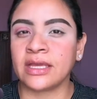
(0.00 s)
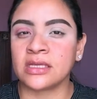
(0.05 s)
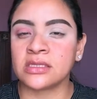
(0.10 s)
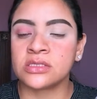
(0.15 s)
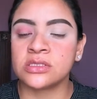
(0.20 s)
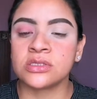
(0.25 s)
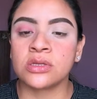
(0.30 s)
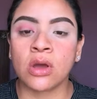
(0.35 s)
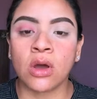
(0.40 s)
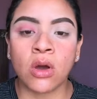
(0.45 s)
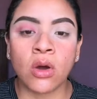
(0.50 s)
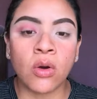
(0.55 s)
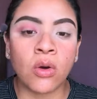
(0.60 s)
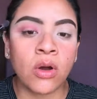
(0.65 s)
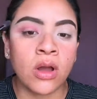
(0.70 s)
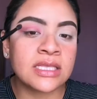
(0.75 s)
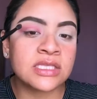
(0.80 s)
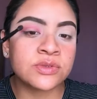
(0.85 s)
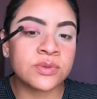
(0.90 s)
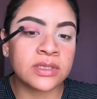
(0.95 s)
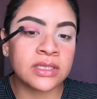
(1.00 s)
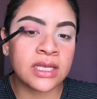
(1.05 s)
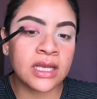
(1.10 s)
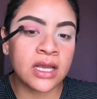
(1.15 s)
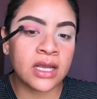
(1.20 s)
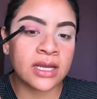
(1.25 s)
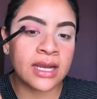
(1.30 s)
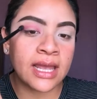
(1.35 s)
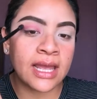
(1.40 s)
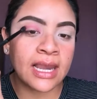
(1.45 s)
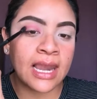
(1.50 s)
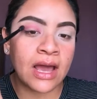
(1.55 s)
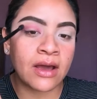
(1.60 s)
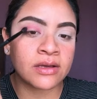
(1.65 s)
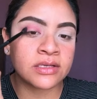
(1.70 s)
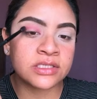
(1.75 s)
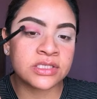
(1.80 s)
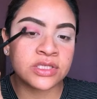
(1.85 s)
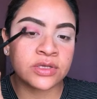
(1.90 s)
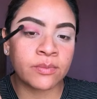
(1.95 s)
So it's really gonna allow
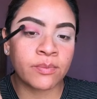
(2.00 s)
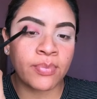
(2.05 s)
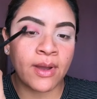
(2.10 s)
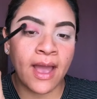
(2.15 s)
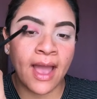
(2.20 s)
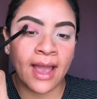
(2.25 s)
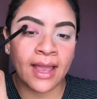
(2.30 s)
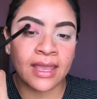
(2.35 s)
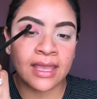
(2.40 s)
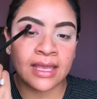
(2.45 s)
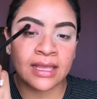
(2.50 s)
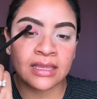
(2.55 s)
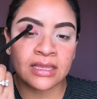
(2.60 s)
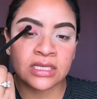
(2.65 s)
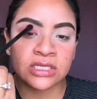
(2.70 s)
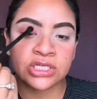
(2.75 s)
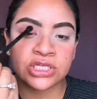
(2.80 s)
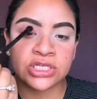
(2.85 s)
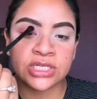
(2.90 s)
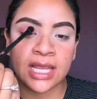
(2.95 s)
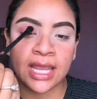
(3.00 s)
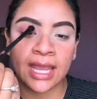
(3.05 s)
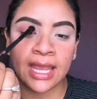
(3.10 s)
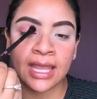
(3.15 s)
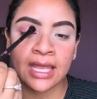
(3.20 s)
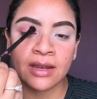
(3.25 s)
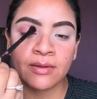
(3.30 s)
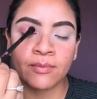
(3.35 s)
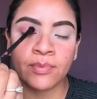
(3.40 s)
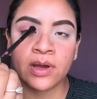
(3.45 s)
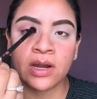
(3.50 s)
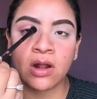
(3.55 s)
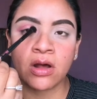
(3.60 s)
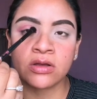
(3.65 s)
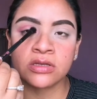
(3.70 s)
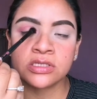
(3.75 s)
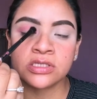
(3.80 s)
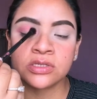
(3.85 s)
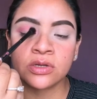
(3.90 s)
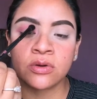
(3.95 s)
us to pack in the shade, but
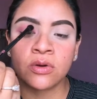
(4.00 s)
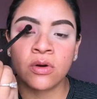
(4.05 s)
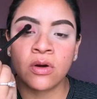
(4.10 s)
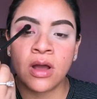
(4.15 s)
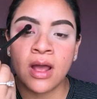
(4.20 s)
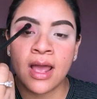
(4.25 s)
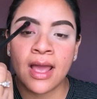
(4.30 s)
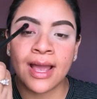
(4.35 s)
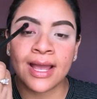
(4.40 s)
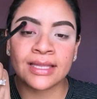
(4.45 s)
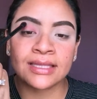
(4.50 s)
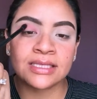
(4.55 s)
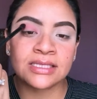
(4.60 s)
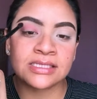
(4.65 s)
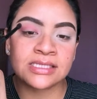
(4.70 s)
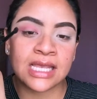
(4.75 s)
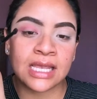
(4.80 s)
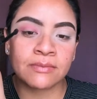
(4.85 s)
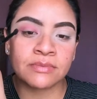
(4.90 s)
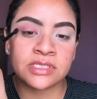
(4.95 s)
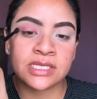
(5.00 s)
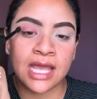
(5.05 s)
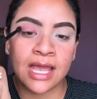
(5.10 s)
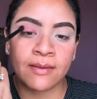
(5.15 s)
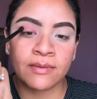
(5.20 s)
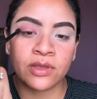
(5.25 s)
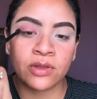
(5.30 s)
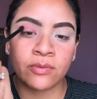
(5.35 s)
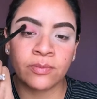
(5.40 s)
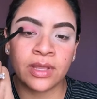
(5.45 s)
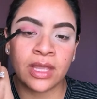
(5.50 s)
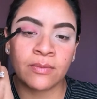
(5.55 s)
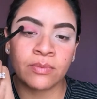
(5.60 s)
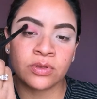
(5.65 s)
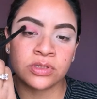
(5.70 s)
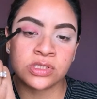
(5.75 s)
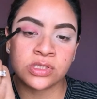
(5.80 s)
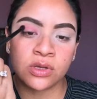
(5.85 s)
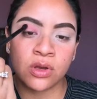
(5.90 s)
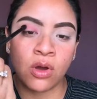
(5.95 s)
also at the same time you'll be
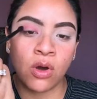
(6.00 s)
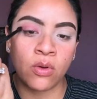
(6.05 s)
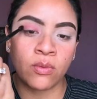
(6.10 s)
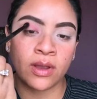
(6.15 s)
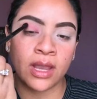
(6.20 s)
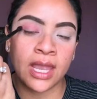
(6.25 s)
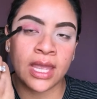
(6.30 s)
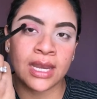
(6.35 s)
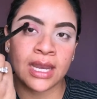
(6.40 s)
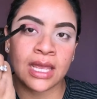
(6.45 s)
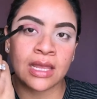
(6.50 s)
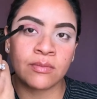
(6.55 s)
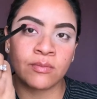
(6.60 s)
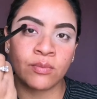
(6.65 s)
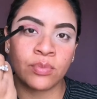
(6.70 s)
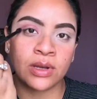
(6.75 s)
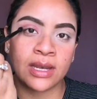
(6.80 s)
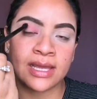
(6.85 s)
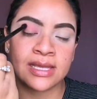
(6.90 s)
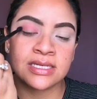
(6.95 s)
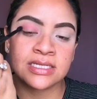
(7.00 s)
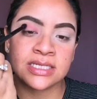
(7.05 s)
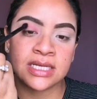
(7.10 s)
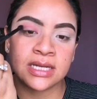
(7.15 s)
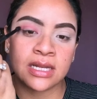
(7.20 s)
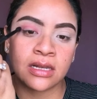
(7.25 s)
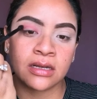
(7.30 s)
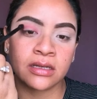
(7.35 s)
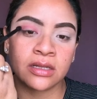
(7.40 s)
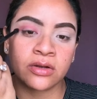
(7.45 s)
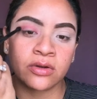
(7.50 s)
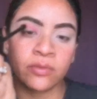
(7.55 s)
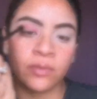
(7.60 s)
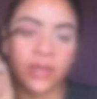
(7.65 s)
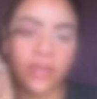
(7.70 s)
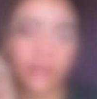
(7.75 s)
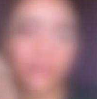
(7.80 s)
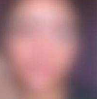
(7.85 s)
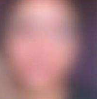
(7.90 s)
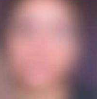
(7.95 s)
able to go in and blend it a little
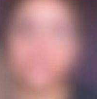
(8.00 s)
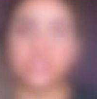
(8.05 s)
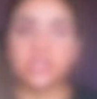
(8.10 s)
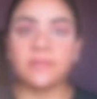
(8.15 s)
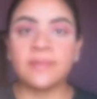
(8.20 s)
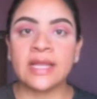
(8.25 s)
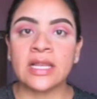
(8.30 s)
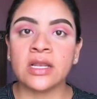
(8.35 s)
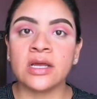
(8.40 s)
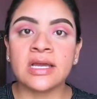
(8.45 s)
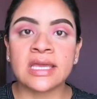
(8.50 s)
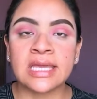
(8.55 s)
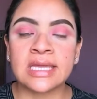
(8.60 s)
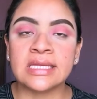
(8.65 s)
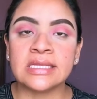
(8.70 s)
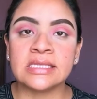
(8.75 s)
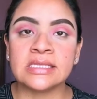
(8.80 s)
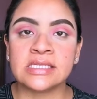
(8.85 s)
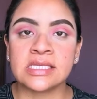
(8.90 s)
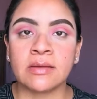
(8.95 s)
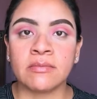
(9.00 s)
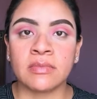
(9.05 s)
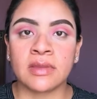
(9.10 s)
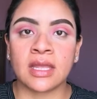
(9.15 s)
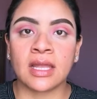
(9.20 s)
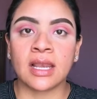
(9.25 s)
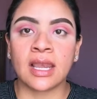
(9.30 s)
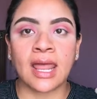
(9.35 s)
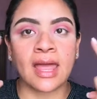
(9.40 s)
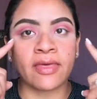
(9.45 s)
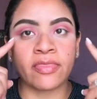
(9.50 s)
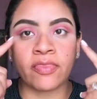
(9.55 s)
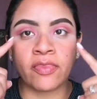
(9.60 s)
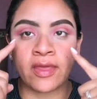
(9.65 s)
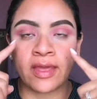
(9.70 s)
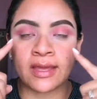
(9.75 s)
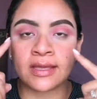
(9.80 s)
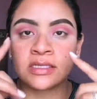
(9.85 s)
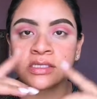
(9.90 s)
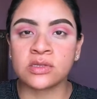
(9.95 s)
bit. And it should be looking something like
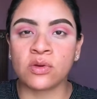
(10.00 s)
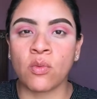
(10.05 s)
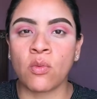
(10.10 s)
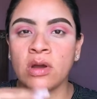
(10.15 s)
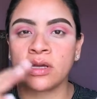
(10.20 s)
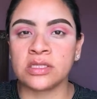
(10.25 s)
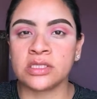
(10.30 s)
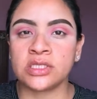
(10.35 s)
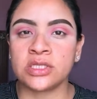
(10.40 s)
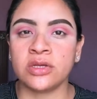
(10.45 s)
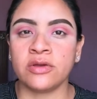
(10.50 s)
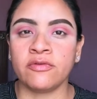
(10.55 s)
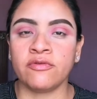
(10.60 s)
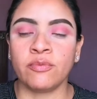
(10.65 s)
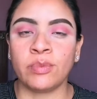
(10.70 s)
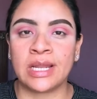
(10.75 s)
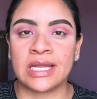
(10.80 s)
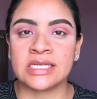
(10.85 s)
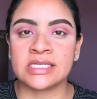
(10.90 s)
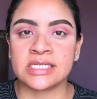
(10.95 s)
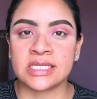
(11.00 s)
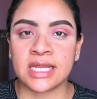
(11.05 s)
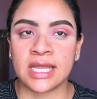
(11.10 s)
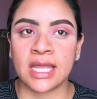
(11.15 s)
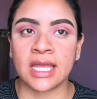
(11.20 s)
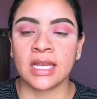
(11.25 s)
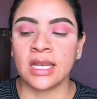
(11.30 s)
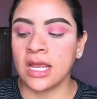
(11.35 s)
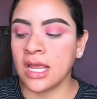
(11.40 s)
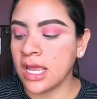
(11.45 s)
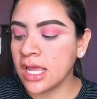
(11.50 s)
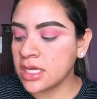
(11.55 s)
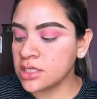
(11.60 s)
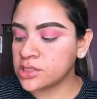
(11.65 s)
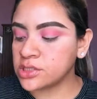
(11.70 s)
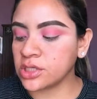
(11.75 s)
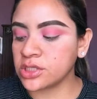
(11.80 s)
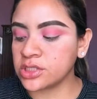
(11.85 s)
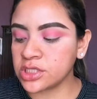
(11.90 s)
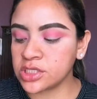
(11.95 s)
this once you've blended in.
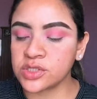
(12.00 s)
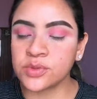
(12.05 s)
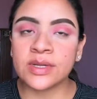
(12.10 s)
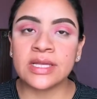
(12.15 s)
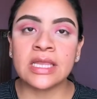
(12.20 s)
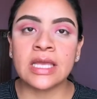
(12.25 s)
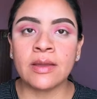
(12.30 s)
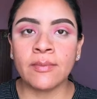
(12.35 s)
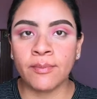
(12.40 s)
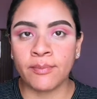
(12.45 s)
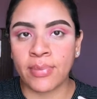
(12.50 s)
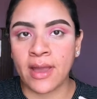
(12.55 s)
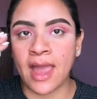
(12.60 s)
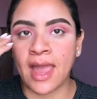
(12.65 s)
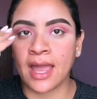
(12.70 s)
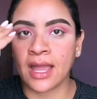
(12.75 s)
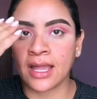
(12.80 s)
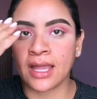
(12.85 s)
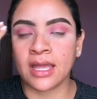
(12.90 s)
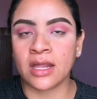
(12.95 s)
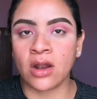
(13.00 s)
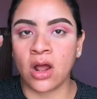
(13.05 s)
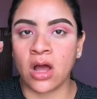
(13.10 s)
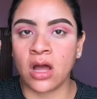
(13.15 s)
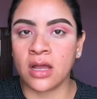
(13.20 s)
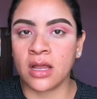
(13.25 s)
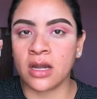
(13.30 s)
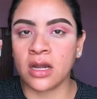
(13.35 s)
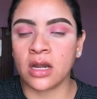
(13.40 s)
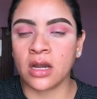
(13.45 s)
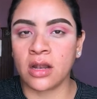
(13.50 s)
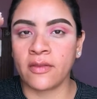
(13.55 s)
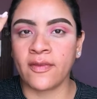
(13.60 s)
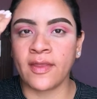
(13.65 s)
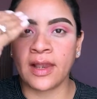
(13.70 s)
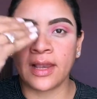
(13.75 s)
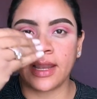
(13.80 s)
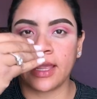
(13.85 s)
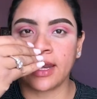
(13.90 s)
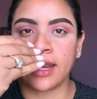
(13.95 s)
So just really pack it on the
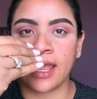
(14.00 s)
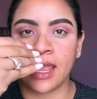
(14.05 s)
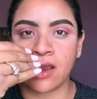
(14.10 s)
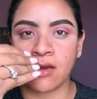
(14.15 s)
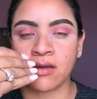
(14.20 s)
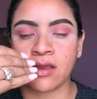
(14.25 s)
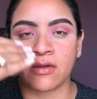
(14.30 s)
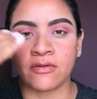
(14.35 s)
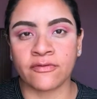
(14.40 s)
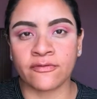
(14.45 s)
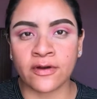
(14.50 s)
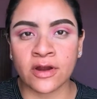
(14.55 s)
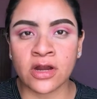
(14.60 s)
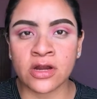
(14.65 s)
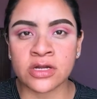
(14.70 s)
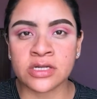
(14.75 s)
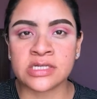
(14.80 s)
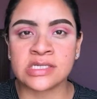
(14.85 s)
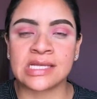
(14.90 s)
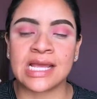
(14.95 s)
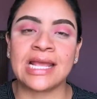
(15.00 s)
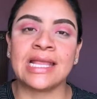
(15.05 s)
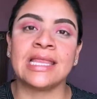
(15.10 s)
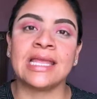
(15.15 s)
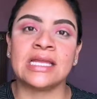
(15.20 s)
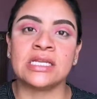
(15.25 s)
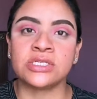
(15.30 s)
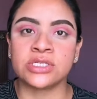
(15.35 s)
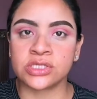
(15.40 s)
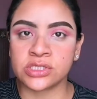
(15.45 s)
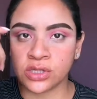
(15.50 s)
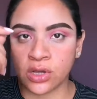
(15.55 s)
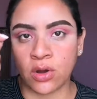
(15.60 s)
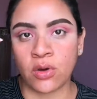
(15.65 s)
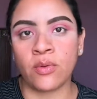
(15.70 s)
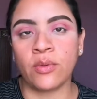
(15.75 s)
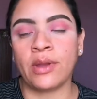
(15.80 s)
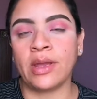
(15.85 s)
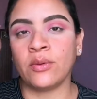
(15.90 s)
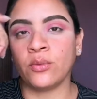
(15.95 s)
lid area first and then just
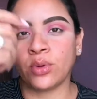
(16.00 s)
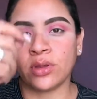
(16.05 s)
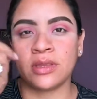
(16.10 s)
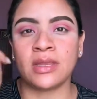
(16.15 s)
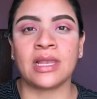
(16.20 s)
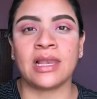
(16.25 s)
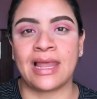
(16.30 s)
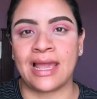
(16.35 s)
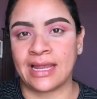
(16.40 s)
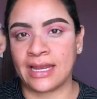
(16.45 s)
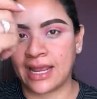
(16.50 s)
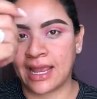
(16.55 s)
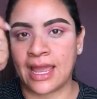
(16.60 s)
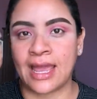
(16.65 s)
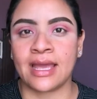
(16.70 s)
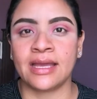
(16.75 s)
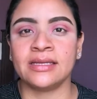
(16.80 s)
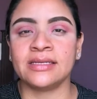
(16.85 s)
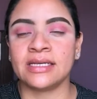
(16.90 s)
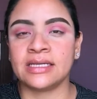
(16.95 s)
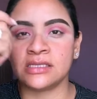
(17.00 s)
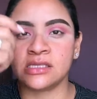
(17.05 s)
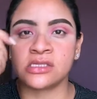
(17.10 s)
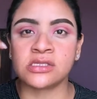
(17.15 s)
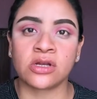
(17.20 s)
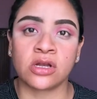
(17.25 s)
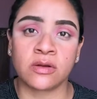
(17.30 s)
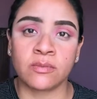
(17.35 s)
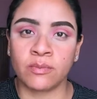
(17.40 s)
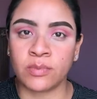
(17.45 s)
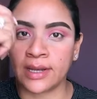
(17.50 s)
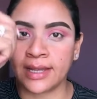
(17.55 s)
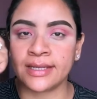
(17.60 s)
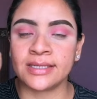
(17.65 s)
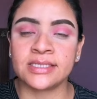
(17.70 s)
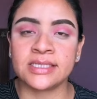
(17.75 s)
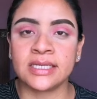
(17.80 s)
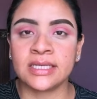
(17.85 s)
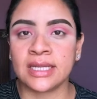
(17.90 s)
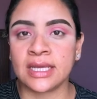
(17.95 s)
go in with a light hand and start
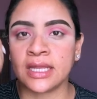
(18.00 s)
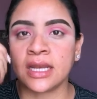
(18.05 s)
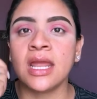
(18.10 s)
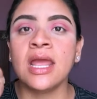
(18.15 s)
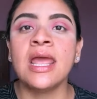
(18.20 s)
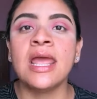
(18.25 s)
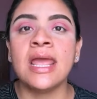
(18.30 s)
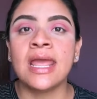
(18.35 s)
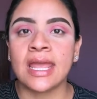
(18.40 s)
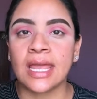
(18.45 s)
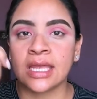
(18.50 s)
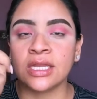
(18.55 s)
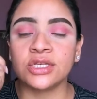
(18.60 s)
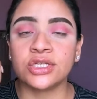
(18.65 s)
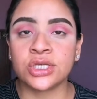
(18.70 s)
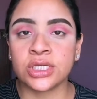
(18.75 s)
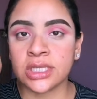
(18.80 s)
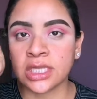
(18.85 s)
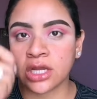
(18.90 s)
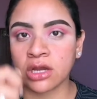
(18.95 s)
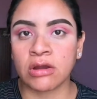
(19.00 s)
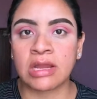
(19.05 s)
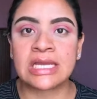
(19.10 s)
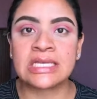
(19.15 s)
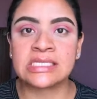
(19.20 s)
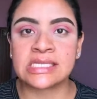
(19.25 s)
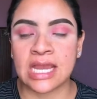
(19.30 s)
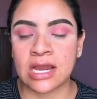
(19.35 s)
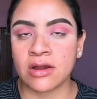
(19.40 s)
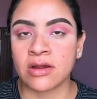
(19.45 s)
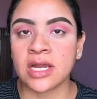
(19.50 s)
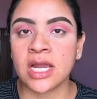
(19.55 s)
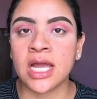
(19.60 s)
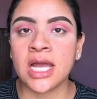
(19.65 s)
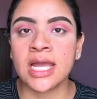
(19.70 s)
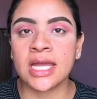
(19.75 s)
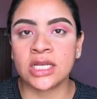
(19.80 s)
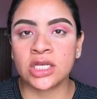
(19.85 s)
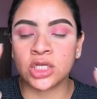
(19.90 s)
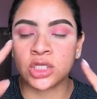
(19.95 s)
blending it into the crease area,
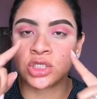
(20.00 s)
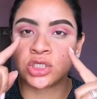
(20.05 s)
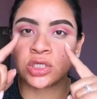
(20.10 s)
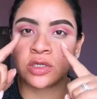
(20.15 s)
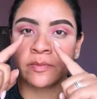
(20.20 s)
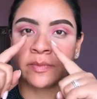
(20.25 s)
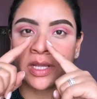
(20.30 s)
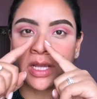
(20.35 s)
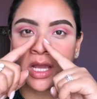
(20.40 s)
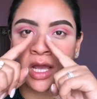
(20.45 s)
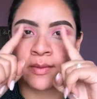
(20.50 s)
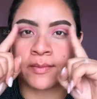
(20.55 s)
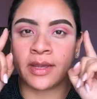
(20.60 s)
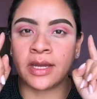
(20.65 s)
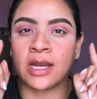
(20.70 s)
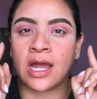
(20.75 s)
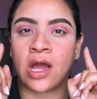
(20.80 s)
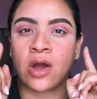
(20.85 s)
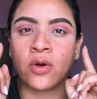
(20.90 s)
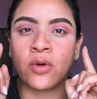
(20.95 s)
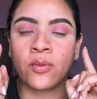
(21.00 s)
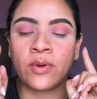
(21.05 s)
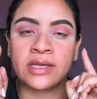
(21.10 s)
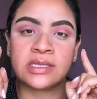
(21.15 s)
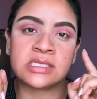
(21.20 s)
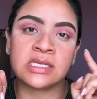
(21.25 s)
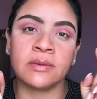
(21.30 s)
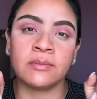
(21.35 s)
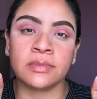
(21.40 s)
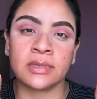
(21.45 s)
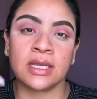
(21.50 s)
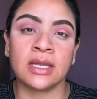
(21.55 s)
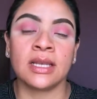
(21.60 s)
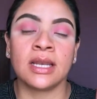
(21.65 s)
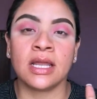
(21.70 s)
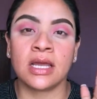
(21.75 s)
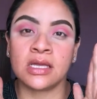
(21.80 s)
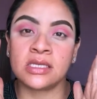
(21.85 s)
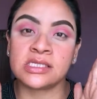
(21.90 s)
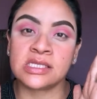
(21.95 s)
and you should be coming out with something
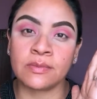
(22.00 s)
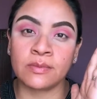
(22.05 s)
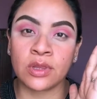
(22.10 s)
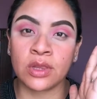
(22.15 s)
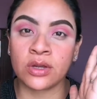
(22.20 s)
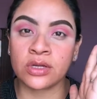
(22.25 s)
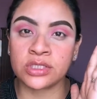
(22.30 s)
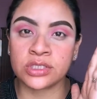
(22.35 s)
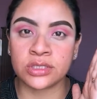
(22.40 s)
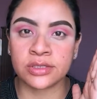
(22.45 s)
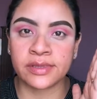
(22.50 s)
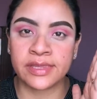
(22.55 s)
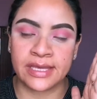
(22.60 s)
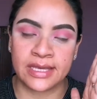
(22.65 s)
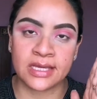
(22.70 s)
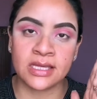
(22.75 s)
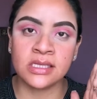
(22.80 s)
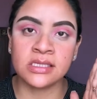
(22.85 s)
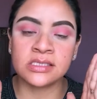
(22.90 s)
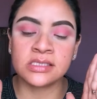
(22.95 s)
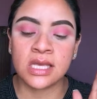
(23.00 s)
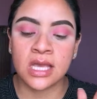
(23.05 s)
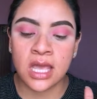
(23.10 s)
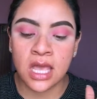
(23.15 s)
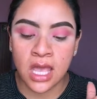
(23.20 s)
similar to this.